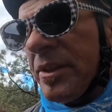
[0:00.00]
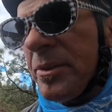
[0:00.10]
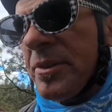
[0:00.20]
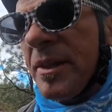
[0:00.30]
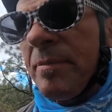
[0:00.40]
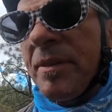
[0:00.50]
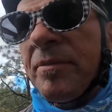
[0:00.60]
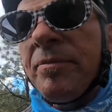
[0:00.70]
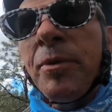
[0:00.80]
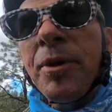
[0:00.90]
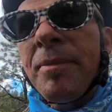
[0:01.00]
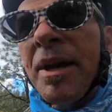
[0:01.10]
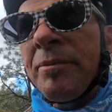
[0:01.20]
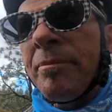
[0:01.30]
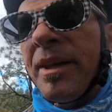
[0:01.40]
do something more
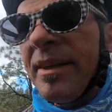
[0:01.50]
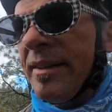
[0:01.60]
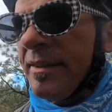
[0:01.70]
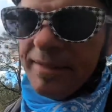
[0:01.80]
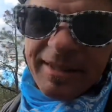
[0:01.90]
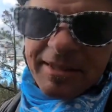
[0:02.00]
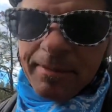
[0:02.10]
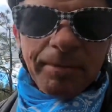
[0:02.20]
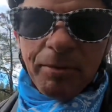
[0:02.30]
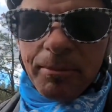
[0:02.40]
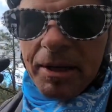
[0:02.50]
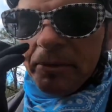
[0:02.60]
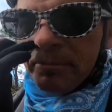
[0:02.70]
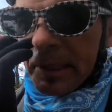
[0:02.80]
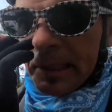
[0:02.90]
mountain bikey, I'll get something more
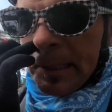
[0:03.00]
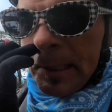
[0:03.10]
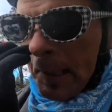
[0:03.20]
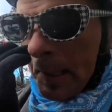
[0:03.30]
mountain bikey.